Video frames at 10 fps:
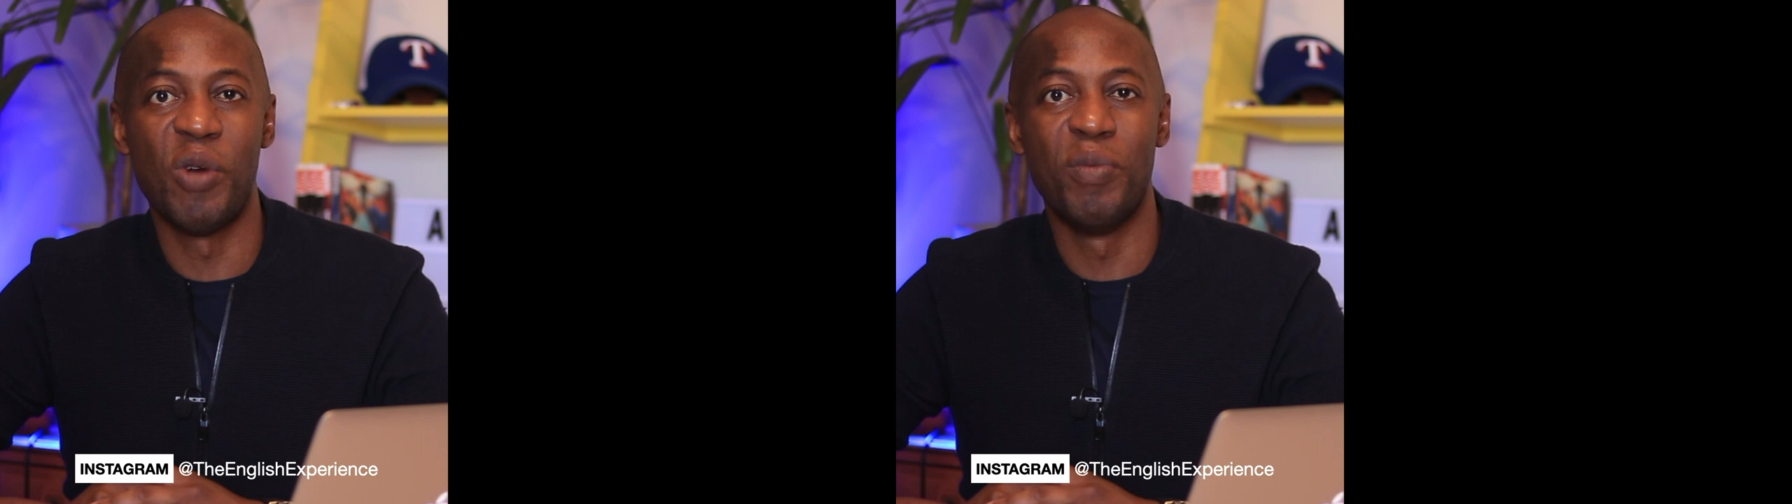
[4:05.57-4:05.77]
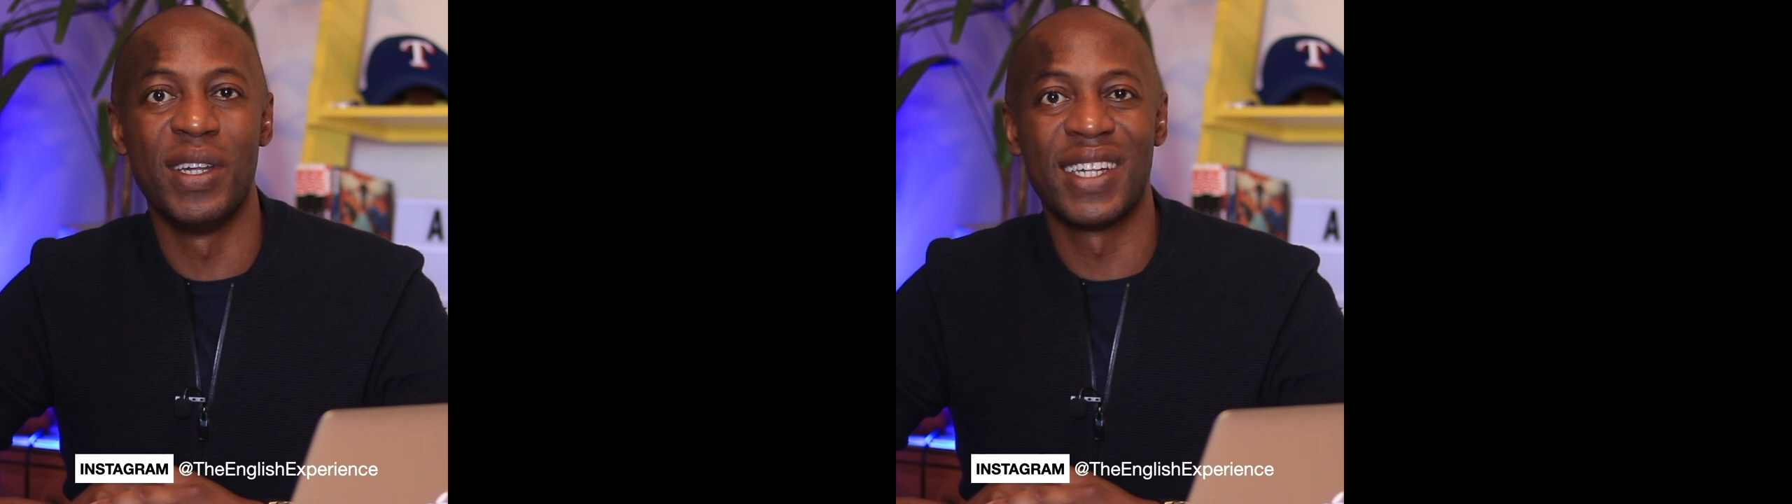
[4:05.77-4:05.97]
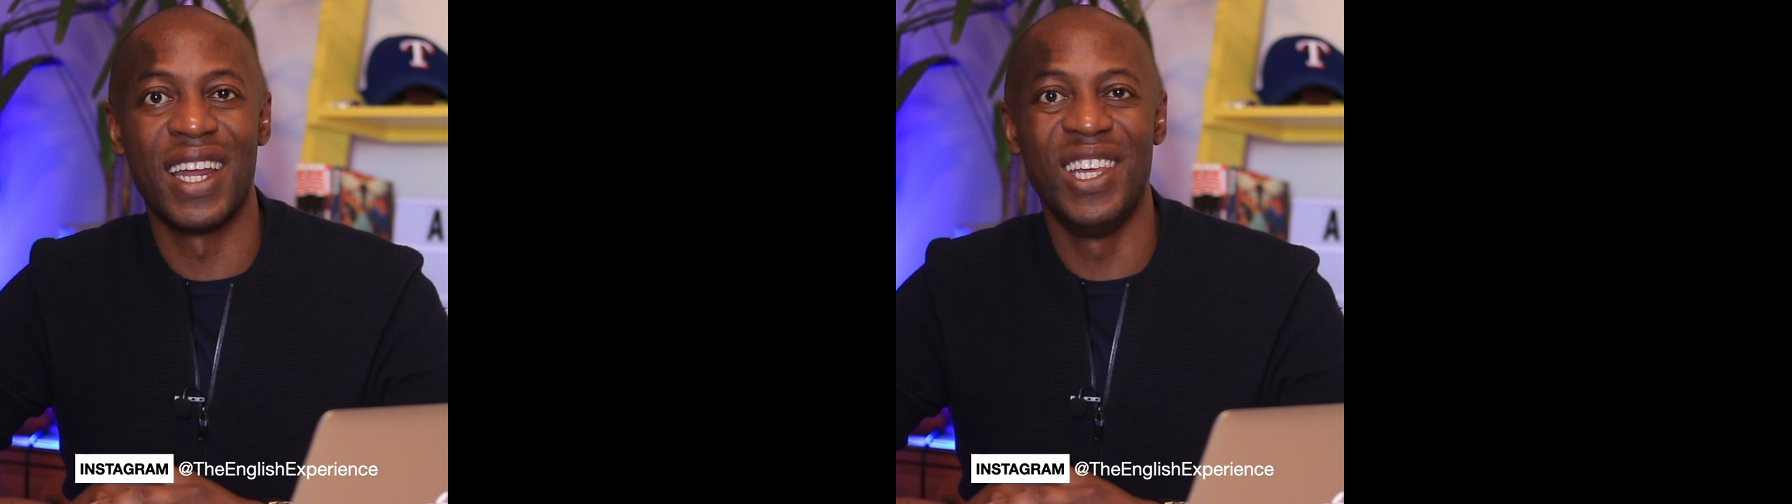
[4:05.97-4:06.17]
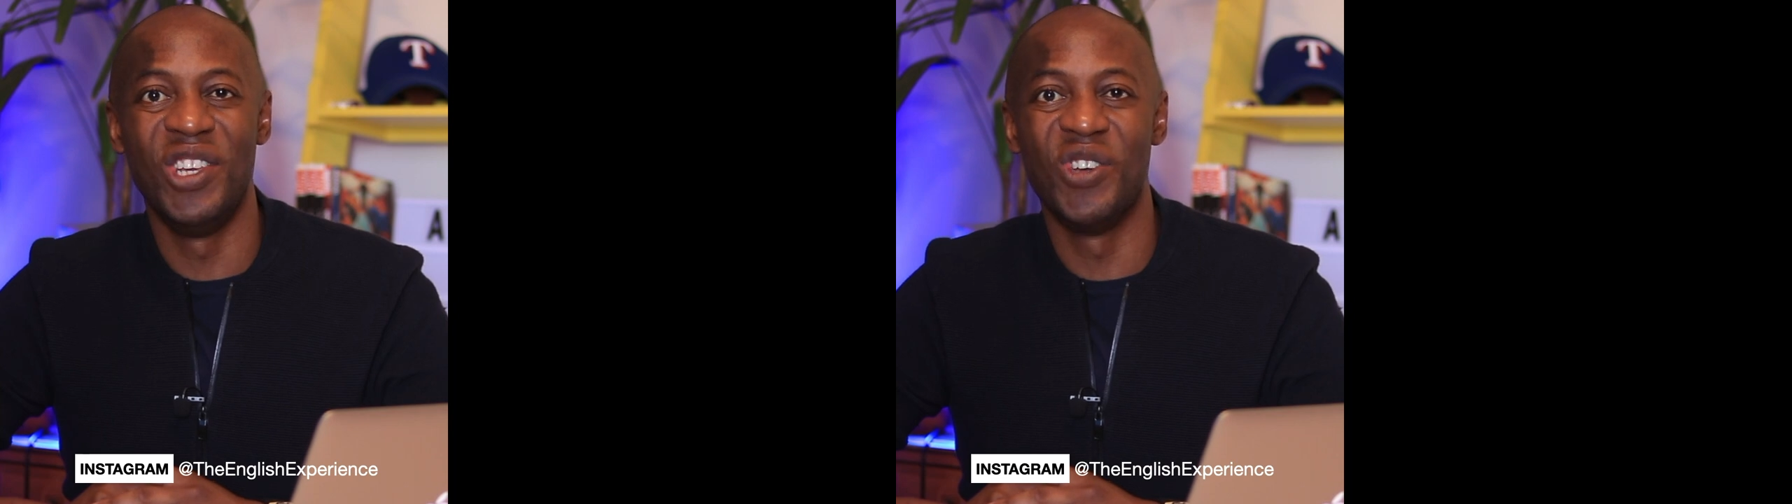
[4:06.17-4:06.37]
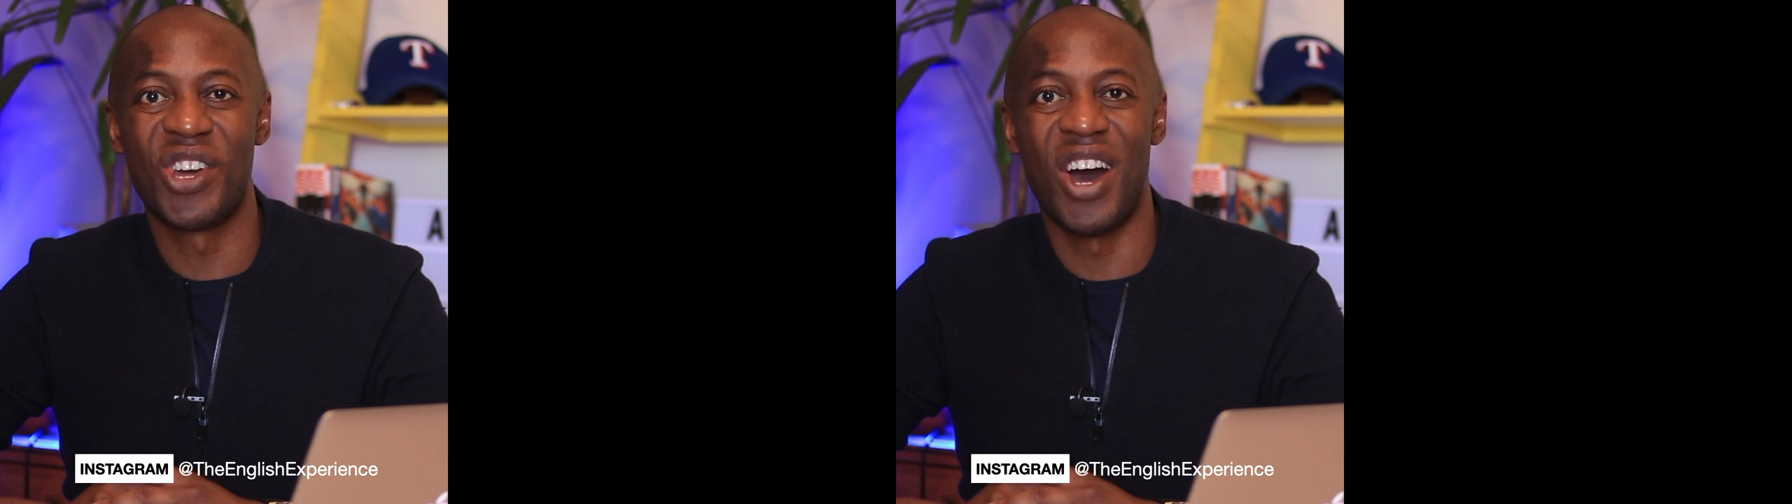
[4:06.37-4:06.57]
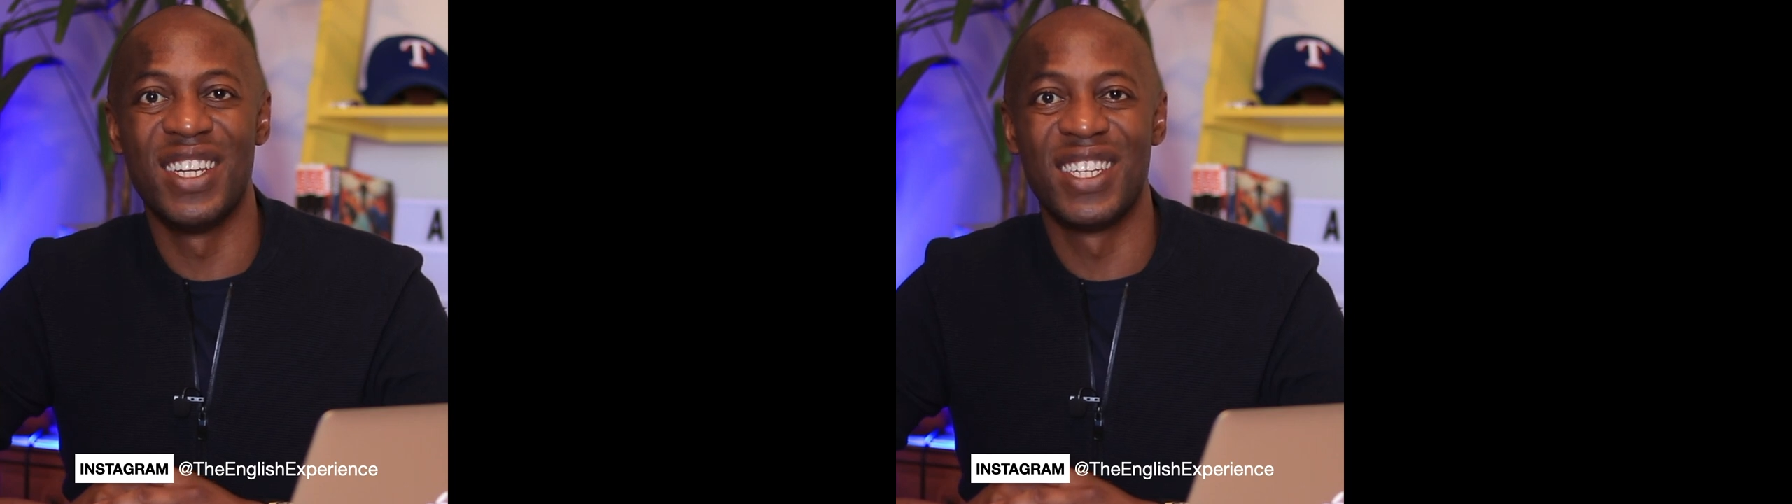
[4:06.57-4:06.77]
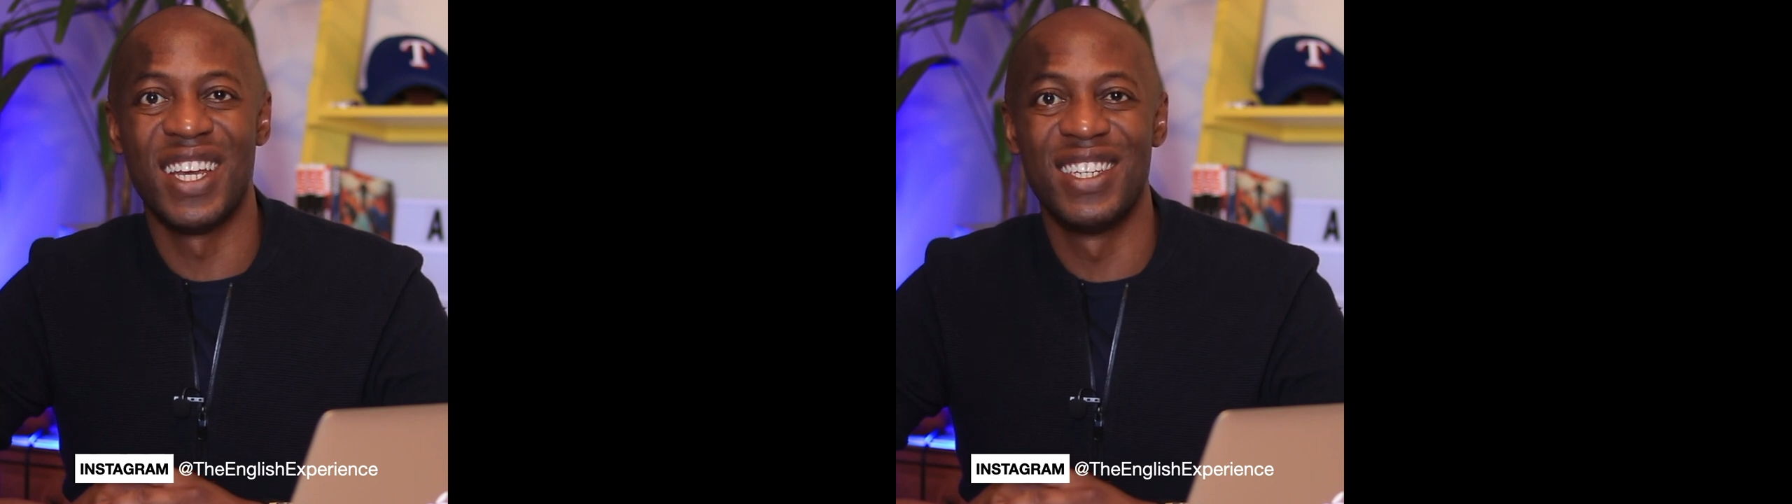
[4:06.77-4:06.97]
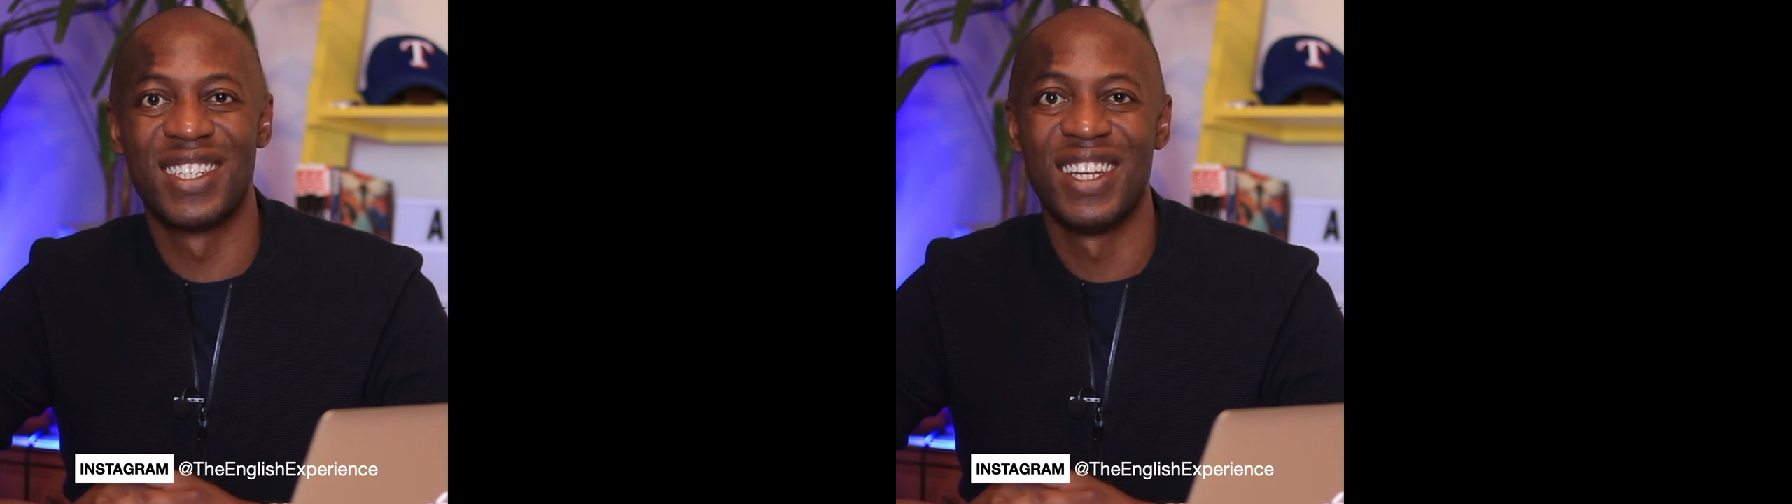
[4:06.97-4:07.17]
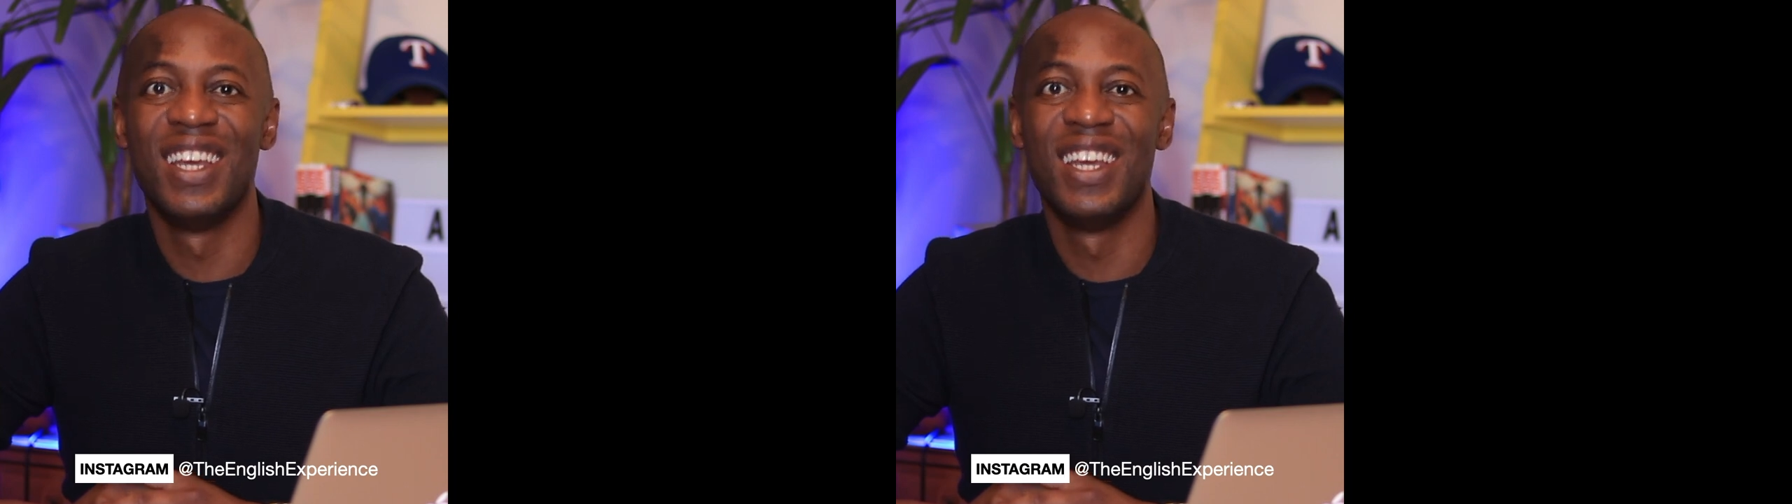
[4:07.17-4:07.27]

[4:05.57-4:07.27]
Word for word: miss any new content.